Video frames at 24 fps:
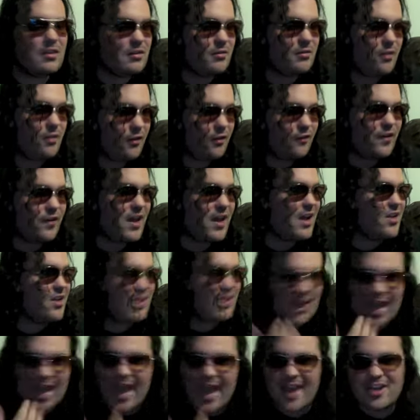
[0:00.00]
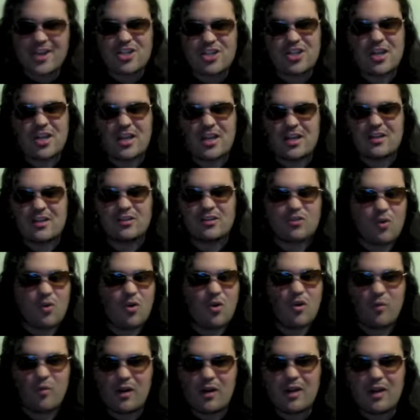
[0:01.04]
effects and action and
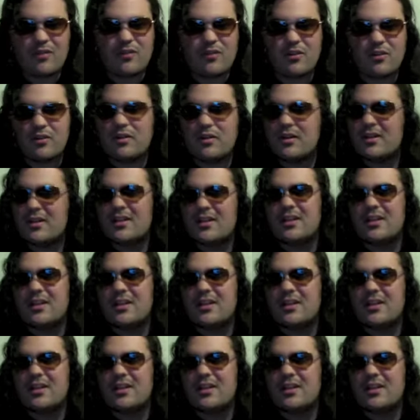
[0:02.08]
gore, whatever.